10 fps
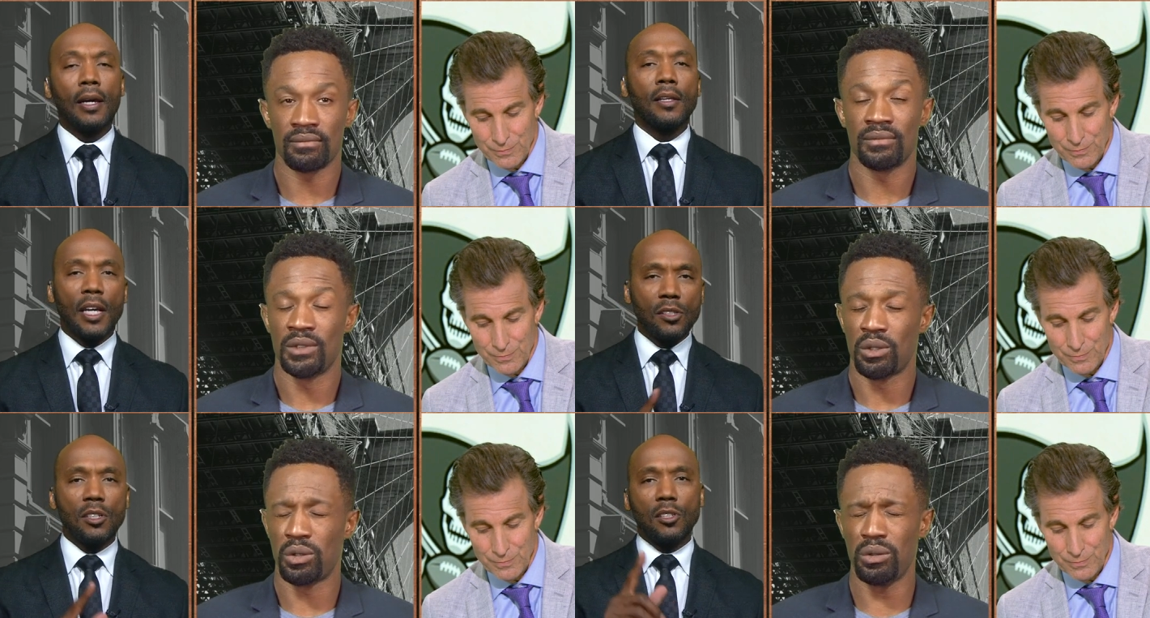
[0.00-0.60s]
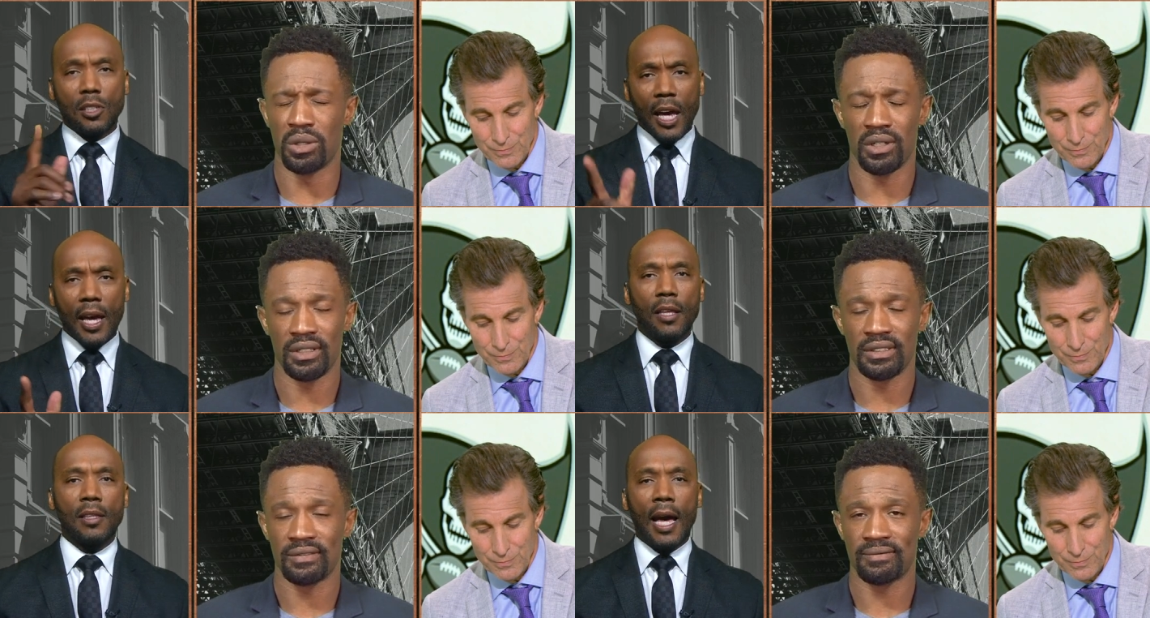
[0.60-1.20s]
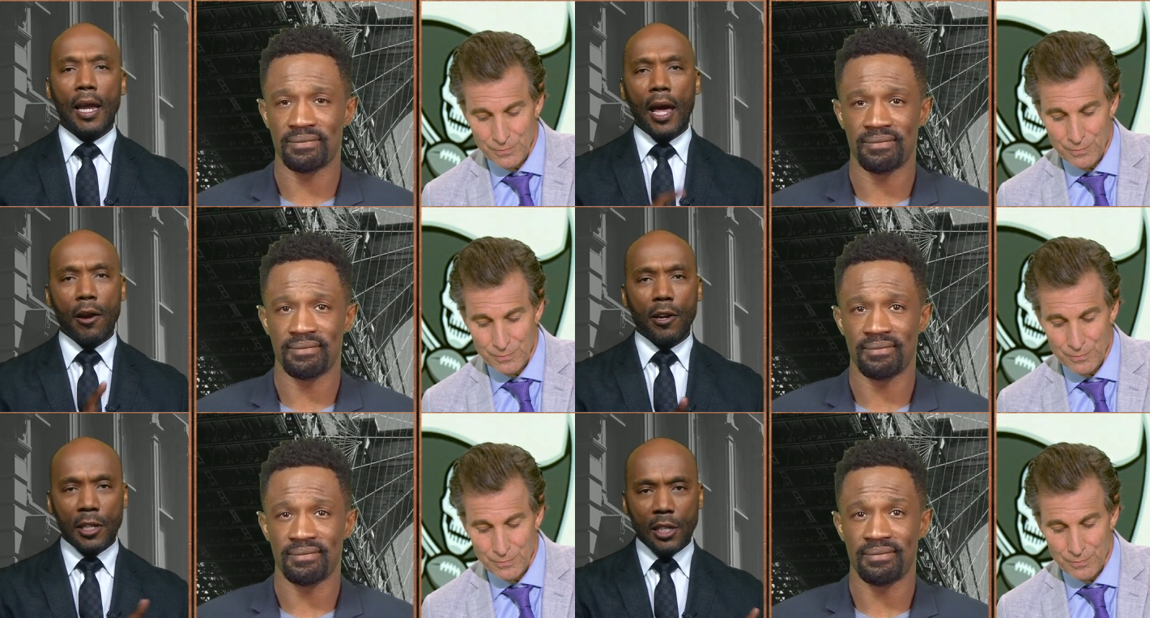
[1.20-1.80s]
Speaker 1: Let's just say that
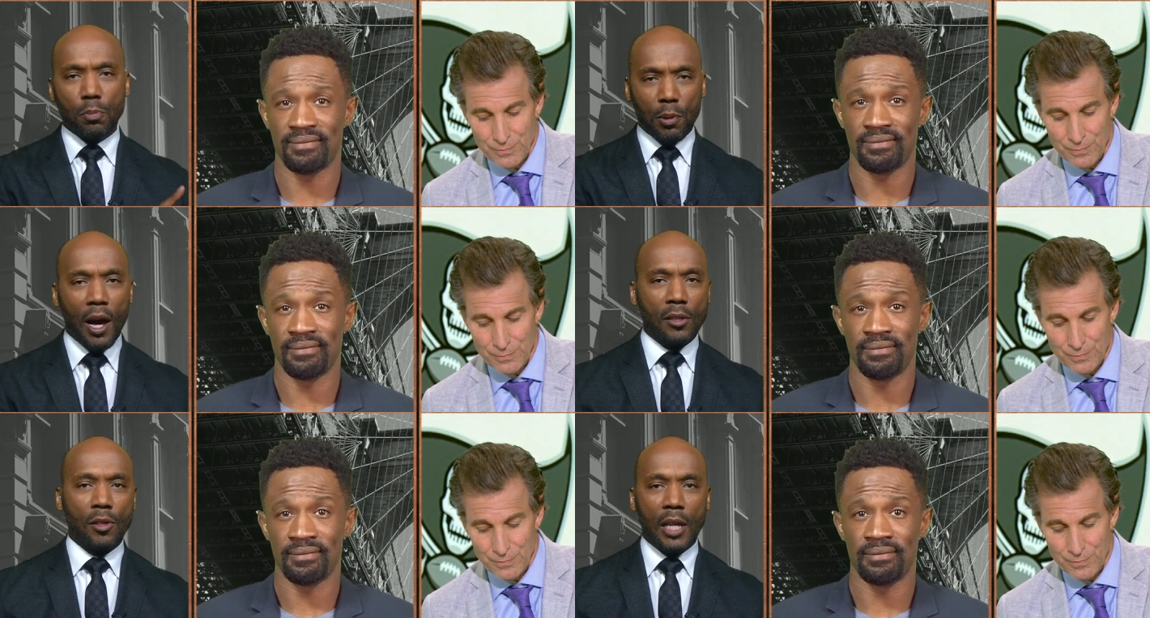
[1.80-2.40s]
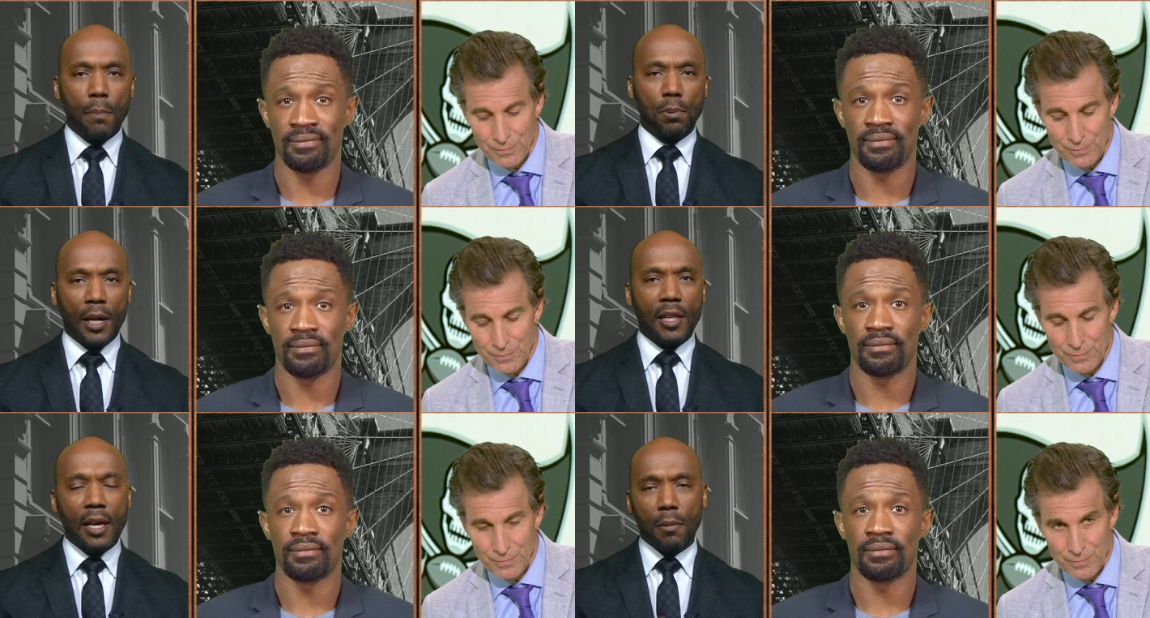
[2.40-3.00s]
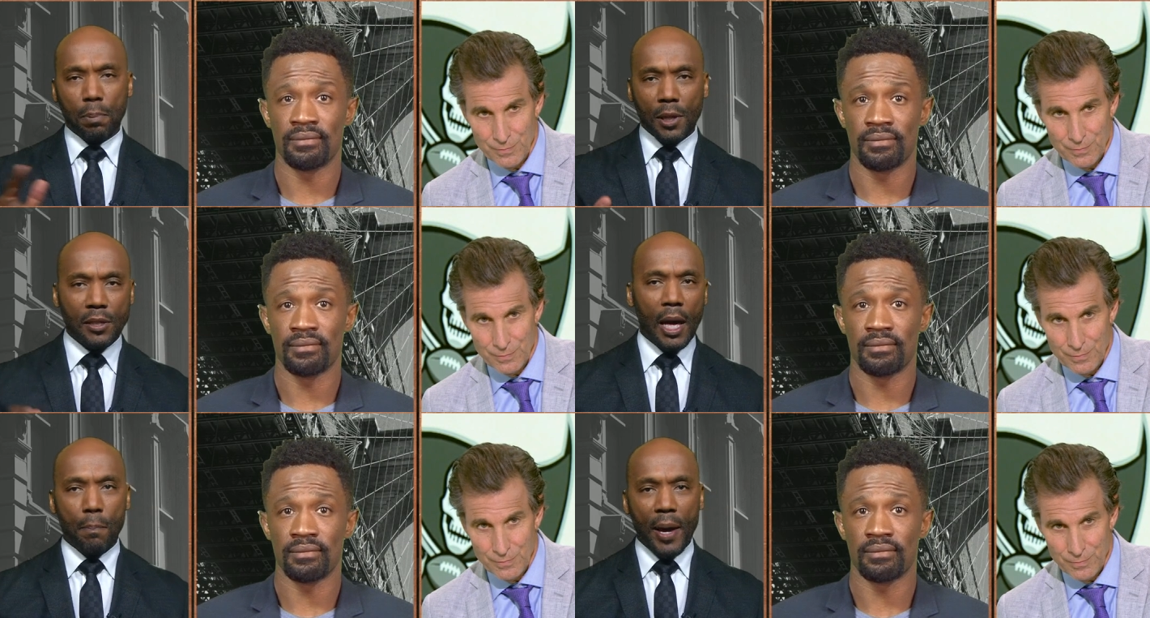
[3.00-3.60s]
Aaron gets blocked on that play. They complete
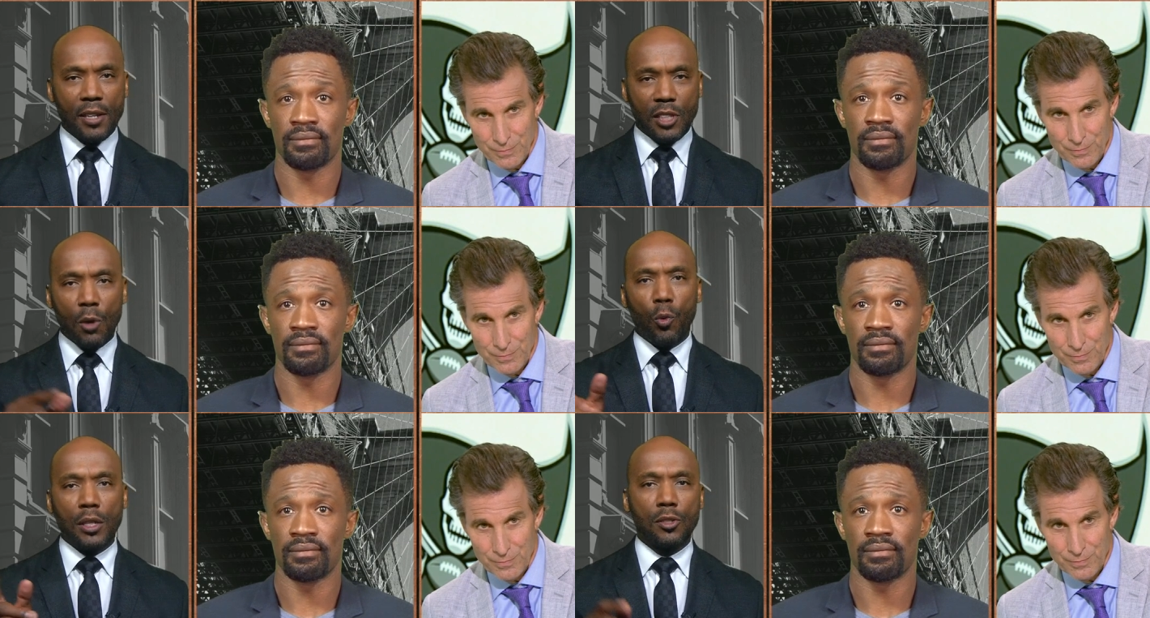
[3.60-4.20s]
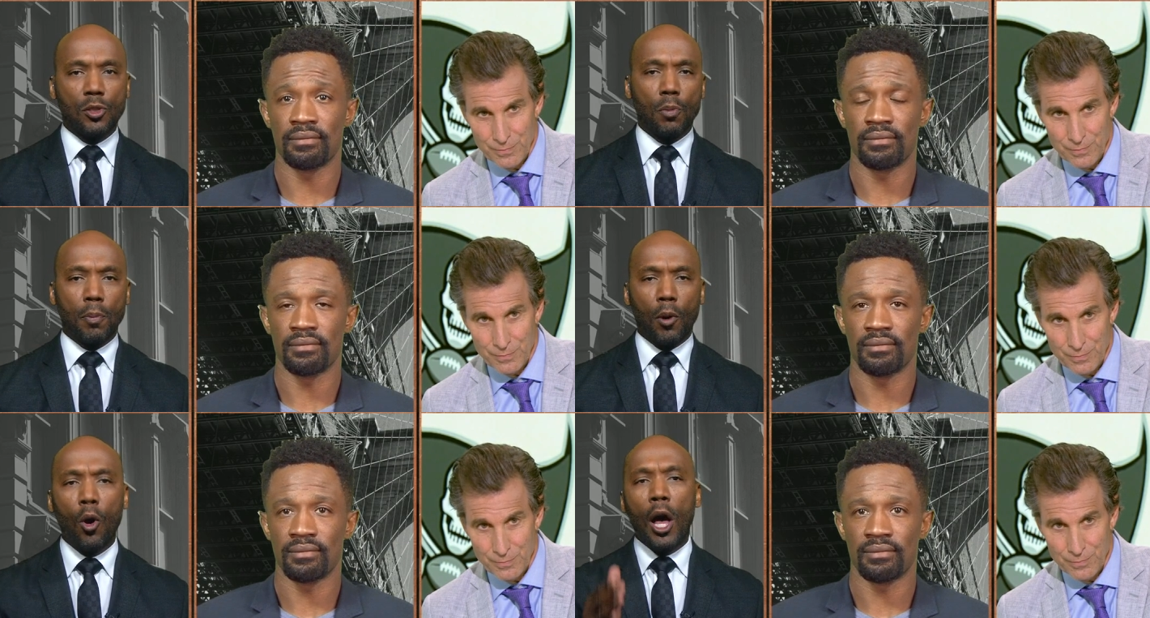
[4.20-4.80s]
that pass. They win the Super Bowl.